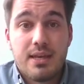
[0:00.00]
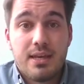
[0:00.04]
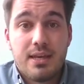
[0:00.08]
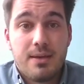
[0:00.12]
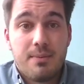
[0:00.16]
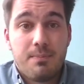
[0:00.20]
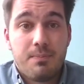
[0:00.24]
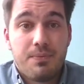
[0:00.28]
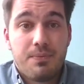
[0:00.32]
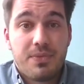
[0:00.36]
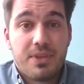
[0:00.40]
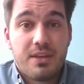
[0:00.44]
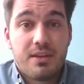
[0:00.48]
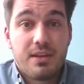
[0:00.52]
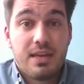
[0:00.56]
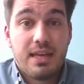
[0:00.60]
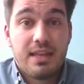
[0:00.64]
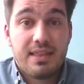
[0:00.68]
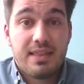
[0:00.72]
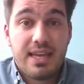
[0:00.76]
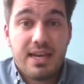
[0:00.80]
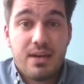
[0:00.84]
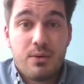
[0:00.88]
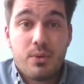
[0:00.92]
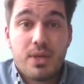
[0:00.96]
And
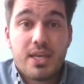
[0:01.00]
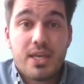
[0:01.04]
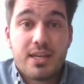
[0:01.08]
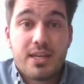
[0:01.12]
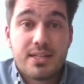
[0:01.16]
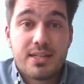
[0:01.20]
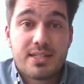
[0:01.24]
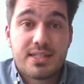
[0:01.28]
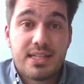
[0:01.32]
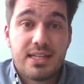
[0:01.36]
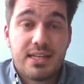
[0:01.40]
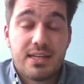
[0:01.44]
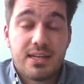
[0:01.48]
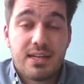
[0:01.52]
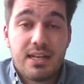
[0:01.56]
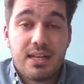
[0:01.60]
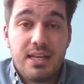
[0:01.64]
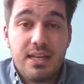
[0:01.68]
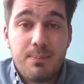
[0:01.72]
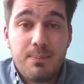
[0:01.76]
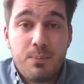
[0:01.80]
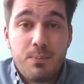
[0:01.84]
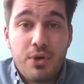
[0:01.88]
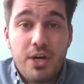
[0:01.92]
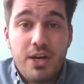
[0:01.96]
there we can see a
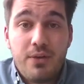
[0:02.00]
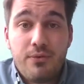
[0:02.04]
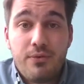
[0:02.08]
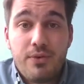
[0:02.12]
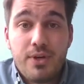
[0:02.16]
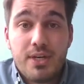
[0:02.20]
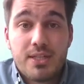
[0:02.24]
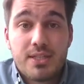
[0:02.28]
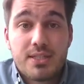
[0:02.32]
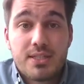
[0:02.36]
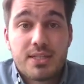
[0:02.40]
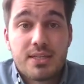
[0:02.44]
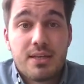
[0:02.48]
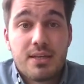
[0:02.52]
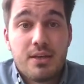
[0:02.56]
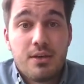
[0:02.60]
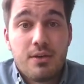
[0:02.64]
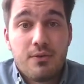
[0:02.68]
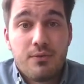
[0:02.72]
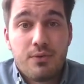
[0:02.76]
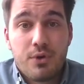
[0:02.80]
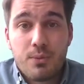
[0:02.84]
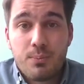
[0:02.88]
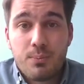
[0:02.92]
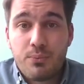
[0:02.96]
clear preference
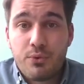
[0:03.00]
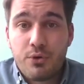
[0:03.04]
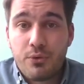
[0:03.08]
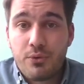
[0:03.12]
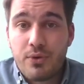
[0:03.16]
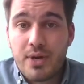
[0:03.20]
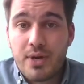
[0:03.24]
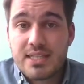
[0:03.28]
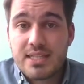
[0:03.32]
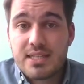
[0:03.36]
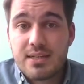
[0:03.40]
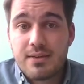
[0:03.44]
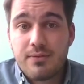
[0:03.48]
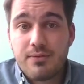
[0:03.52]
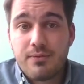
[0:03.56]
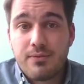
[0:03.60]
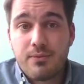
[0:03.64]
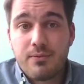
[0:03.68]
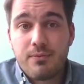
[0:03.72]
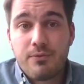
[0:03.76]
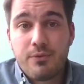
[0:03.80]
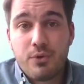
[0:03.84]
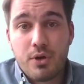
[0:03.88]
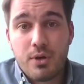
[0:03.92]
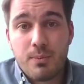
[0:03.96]
for a progressive
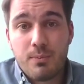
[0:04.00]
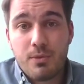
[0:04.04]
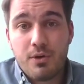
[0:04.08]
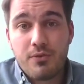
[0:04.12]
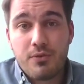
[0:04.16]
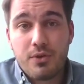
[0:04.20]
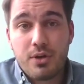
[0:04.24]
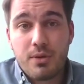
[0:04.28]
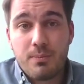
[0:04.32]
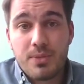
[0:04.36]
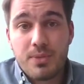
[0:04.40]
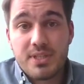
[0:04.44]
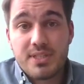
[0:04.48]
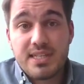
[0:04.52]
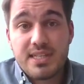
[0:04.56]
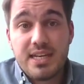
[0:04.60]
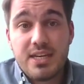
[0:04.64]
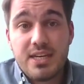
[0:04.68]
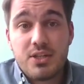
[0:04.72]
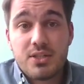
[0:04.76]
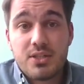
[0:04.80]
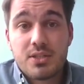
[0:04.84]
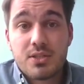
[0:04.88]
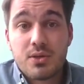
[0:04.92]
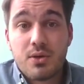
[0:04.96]
form of
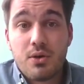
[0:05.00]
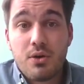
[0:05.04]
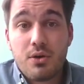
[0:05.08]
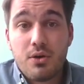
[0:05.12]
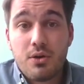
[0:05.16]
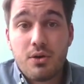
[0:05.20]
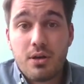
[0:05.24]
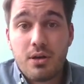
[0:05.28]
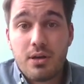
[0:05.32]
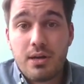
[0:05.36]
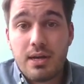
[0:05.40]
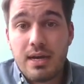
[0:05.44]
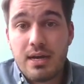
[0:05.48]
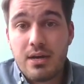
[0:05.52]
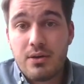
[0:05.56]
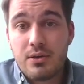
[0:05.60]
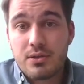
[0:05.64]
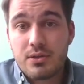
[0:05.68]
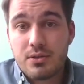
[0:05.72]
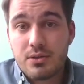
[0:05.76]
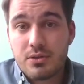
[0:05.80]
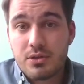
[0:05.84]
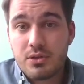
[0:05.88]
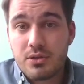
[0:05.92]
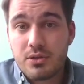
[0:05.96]
compensation. So all
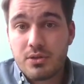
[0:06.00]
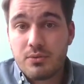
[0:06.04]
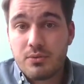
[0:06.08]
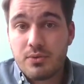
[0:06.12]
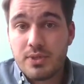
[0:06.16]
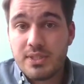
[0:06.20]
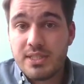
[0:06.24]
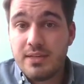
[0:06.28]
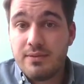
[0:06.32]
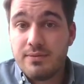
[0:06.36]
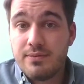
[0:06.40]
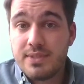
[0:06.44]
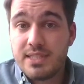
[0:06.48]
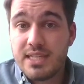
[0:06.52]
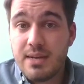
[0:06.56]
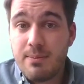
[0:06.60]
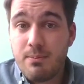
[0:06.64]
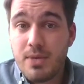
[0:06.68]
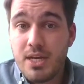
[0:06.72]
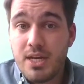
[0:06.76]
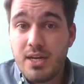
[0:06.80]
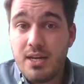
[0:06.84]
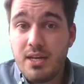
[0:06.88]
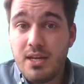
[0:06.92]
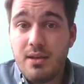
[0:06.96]
households should receive
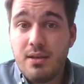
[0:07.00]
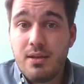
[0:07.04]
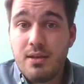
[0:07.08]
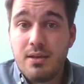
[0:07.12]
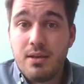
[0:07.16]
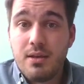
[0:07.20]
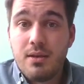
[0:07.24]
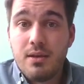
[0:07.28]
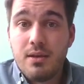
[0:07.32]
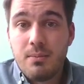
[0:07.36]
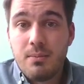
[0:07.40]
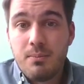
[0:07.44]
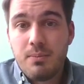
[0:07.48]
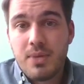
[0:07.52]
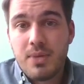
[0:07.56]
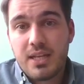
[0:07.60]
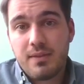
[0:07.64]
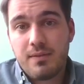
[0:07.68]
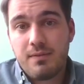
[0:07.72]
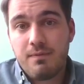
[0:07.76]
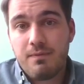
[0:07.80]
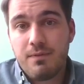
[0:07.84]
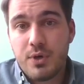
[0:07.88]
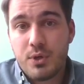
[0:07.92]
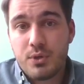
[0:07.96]
some money,
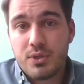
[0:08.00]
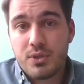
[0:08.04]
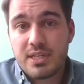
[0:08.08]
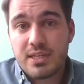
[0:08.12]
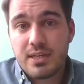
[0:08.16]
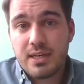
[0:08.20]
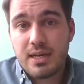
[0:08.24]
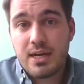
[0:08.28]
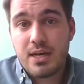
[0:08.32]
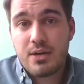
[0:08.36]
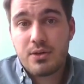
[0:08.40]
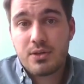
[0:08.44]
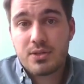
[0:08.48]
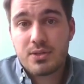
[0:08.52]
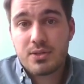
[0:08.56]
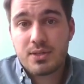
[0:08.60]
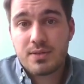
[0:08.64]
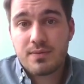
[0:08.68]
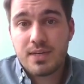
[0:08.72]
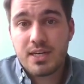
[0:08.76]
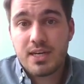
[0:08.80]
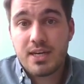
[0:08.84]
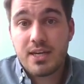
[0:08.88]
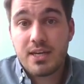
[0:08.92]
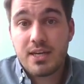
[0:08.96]
but those
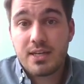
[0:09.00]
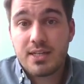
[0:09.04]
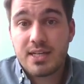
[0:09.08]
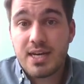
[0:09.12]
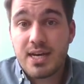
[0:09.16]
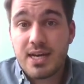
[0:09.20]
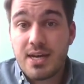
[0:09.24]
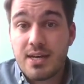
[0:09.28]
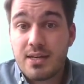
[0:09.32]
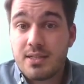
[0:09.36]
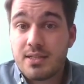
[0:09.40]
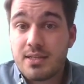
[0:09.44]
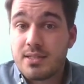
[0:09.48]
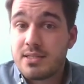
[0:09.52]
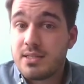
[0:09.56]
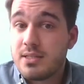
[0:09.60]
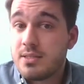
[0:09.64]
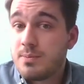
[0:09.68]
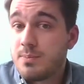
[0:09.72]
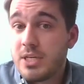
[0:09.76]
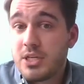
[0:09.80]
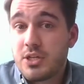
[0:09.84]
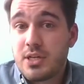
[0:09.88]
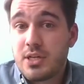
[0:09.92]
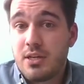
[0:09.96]
households that are hit hardest,
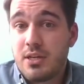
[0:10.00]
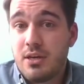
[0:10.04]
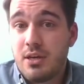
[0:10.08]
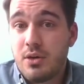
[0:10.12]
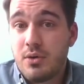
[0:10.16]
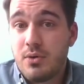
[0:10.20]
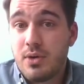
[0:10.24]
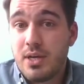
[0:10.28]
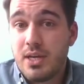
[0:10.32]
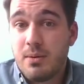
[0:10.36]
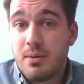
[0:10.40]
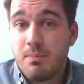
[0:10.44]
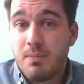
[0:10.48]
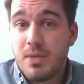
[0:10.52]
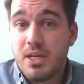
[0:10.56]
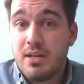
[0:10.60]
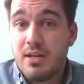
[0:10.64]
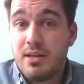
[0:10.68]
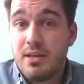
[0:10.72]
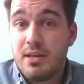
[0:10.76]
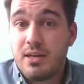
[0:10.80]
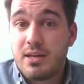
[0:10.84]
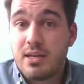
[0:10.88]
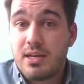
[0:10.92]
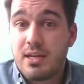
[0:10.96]
especially low and
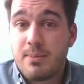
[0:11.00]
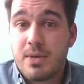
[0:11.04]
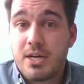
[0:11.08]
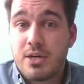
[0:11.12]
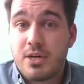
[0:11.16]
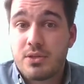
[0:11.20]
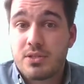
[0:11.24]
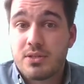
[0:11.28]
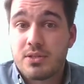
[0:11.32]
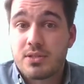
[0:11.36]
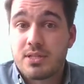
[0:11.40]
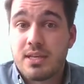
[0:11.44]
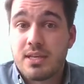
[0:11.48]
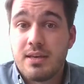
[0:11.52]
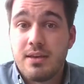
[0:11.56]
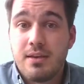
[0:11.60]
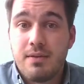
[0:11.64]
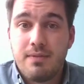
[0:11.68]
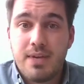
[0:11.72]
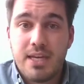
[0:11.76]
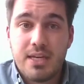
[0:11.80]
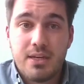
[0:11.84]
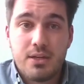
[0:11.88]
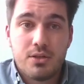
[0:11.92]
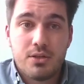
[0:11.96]
middle income households,
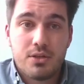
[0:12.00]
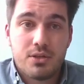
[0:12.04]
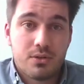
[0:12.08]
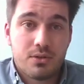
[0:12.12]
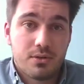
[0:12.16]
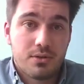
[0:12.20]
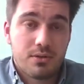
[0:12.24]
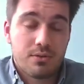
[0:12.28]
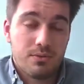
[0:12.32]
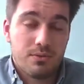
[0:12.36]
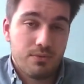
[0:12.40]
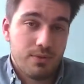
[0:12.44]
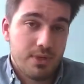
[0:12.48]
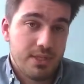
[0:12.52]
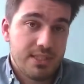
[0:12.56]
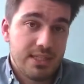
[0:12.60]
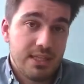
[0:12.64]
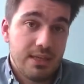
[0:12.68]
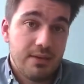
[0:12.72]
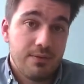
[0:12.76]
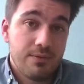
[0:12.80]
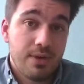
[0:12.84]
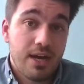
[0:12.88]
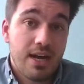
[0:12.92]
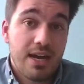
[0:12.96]
they should
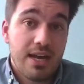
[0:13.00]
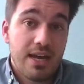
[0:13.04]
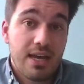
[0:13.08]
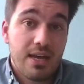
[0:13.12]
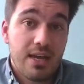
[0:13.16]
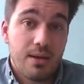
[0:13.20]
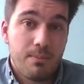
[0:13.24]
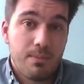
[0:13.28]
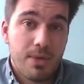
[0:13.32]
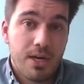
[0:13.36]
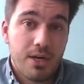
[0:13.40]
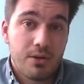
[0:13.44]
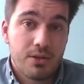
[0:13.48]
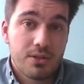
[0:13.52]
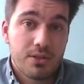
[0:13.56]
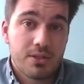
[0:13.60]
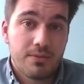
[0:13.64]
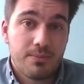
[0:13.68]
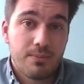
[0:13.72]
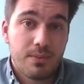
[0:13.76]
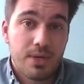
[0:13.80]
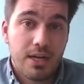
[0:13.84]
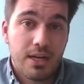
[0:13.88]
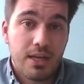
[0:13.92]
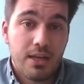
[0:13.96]
receive higher amounts
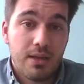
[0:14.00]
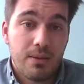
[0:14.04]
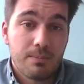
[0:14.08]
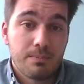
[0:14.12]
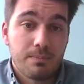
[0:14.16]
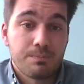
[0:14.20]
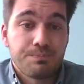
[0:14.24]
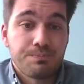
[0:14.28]
of money.